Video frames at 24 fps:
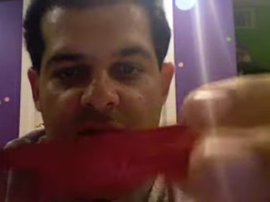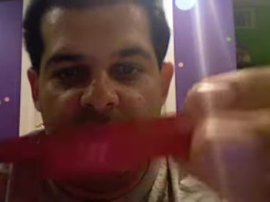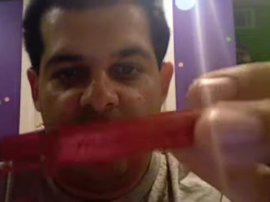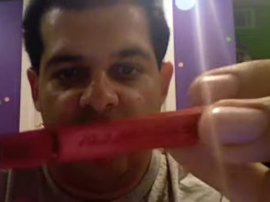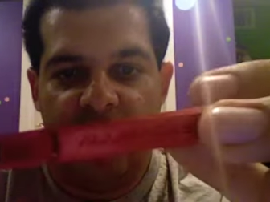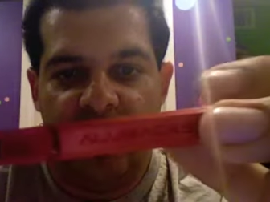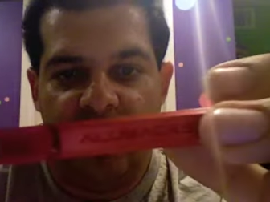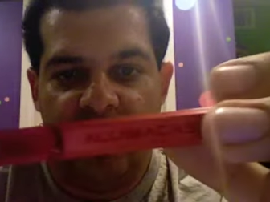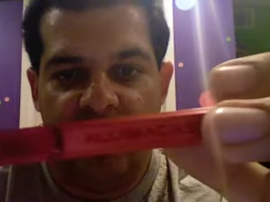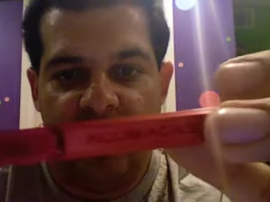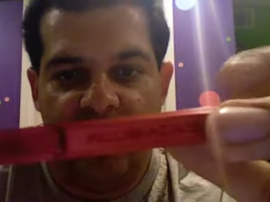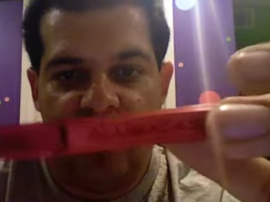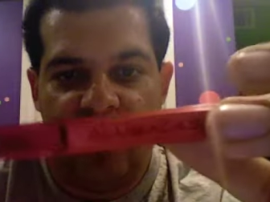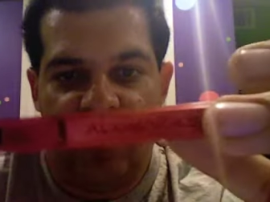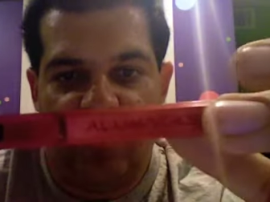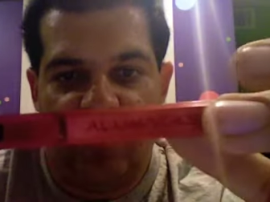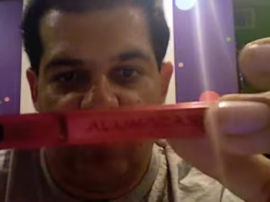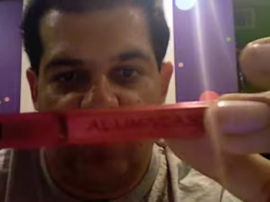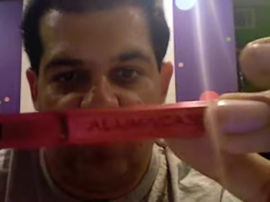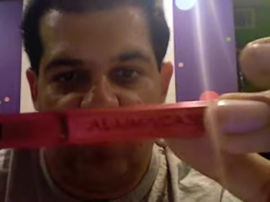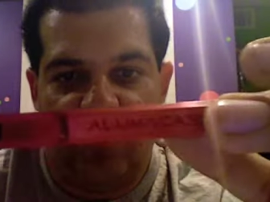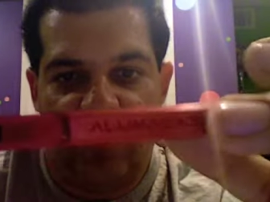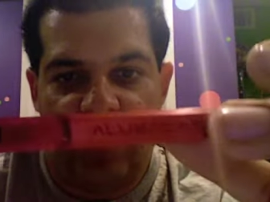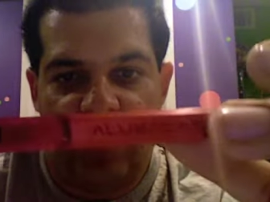It's a nice
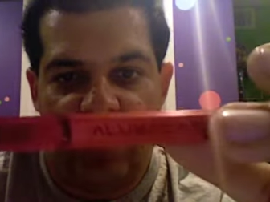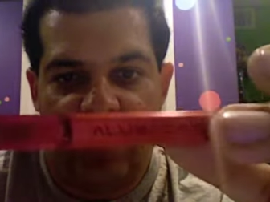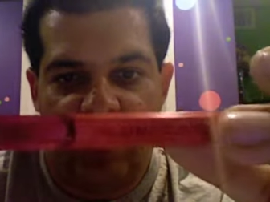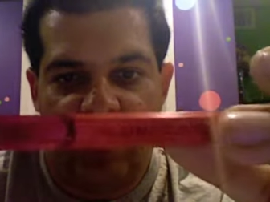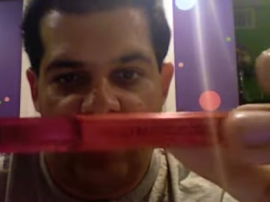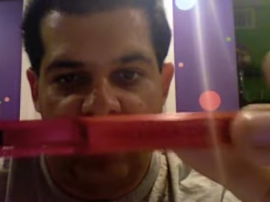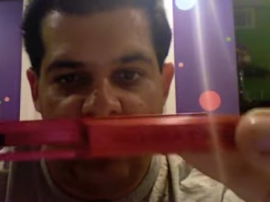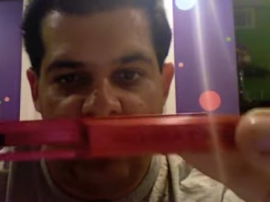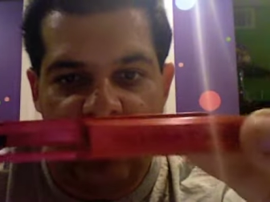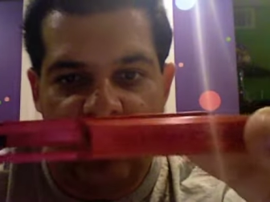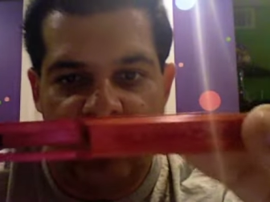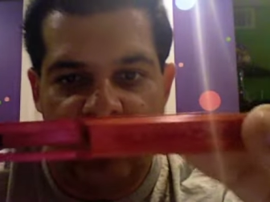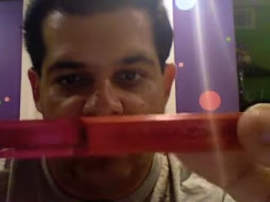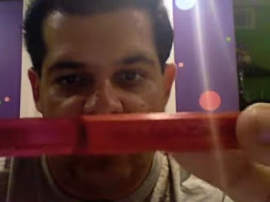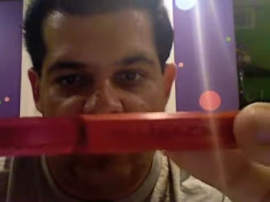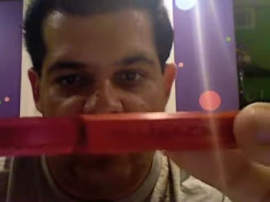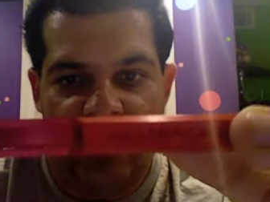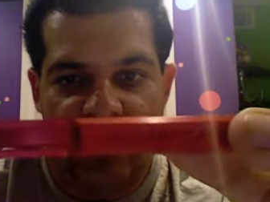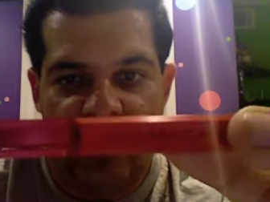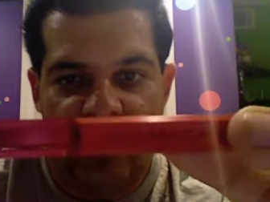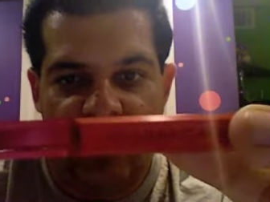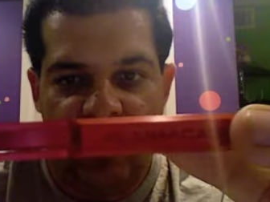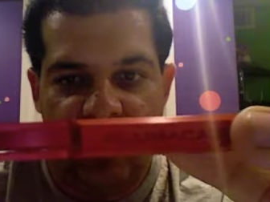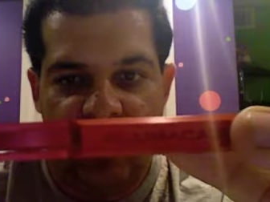bright red. There you
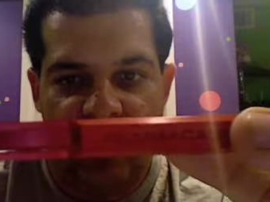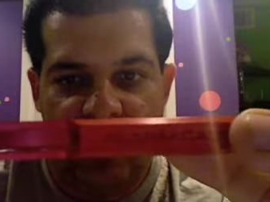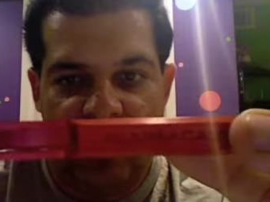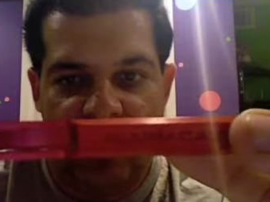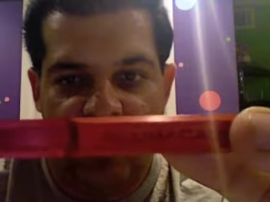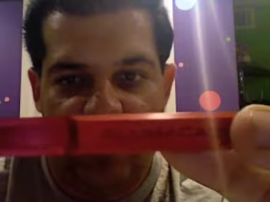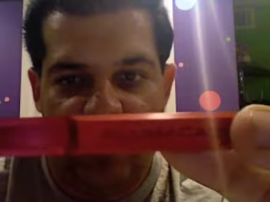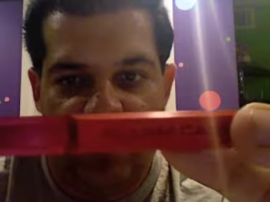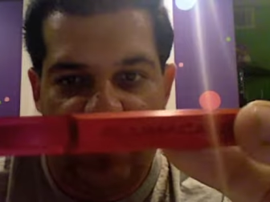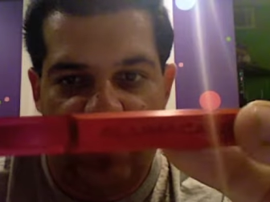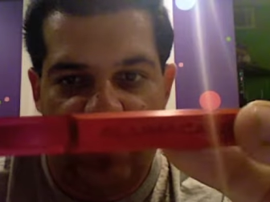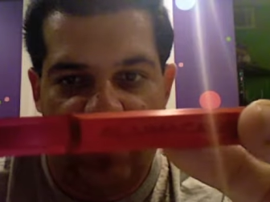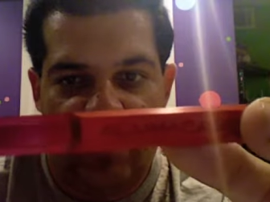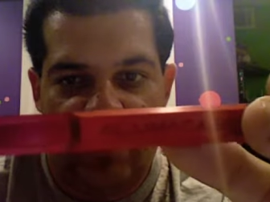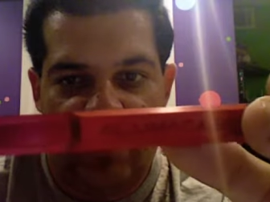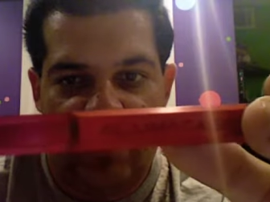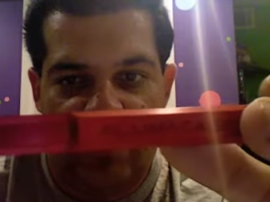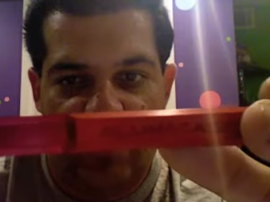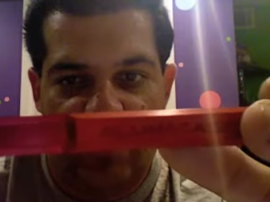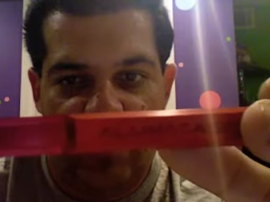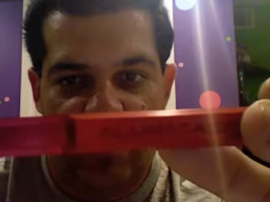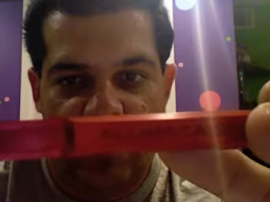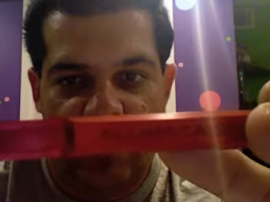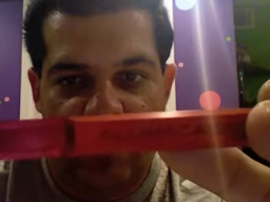can see the company
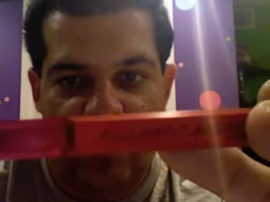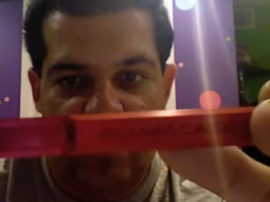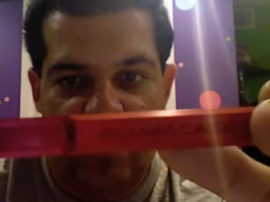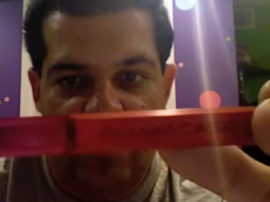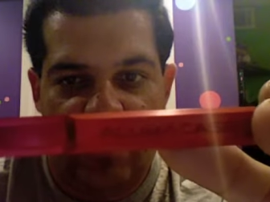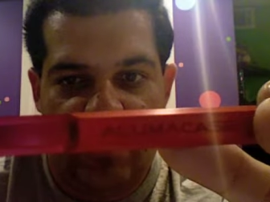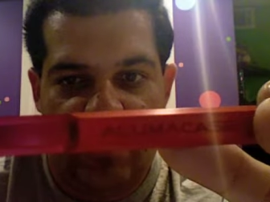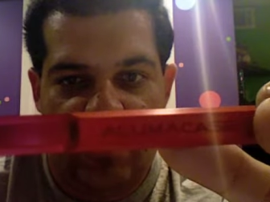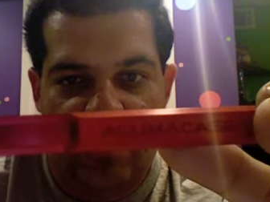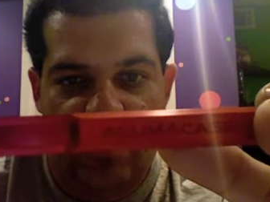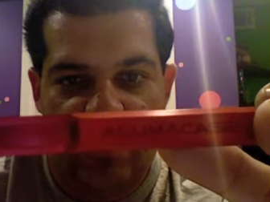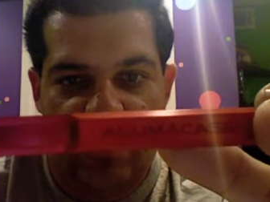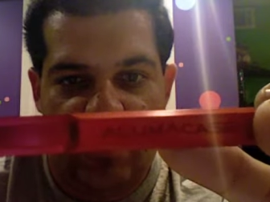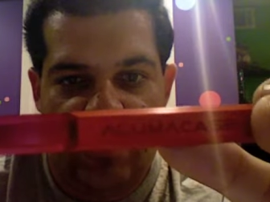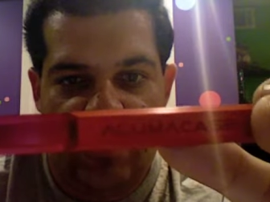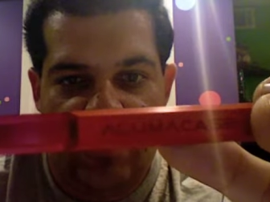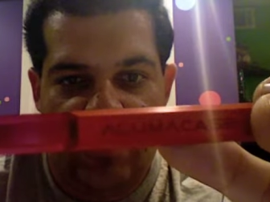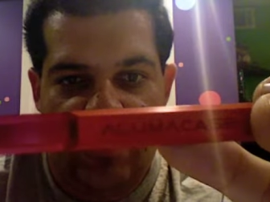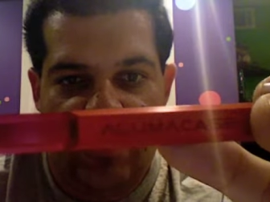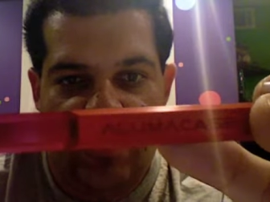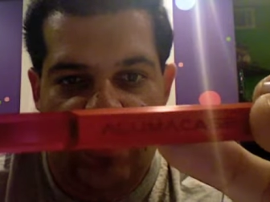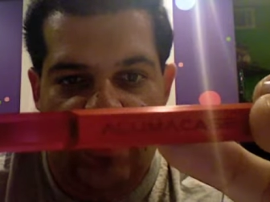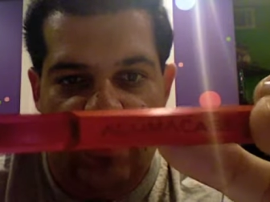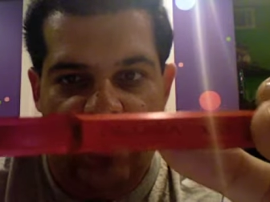logo.
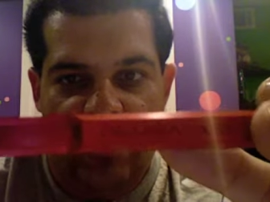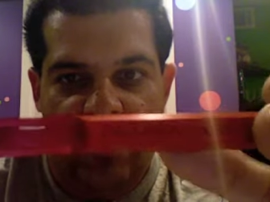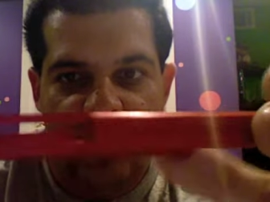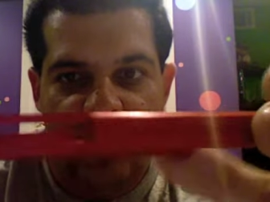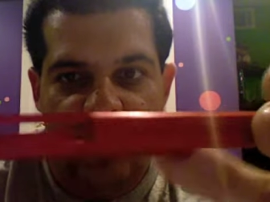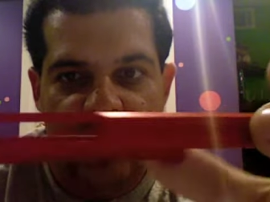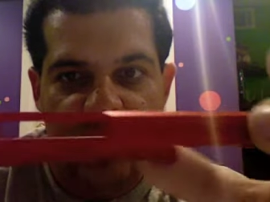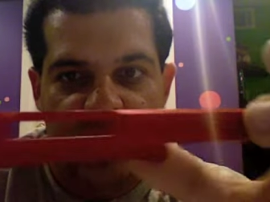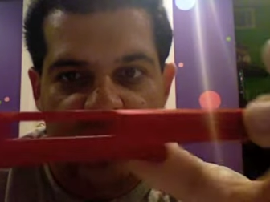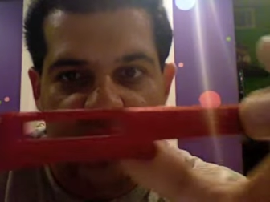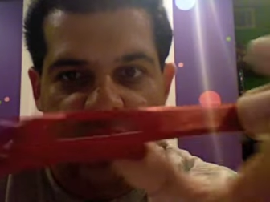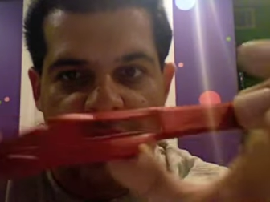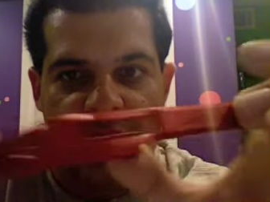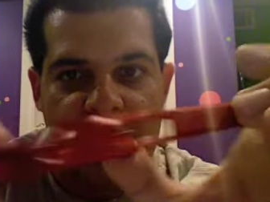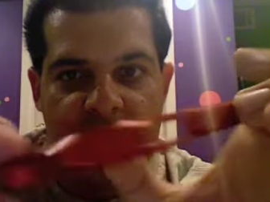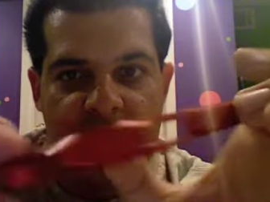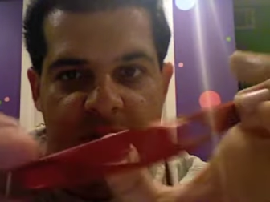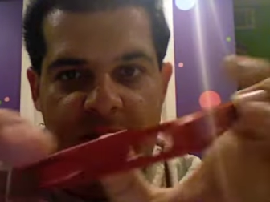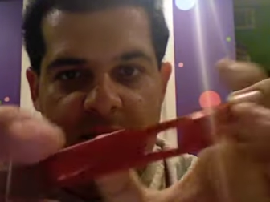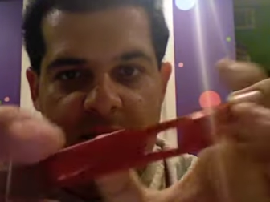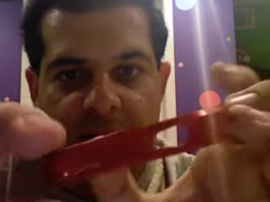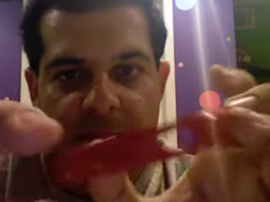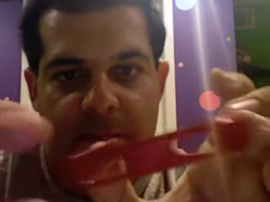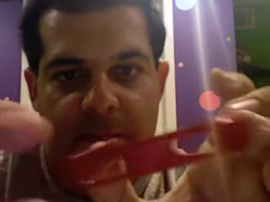Okay.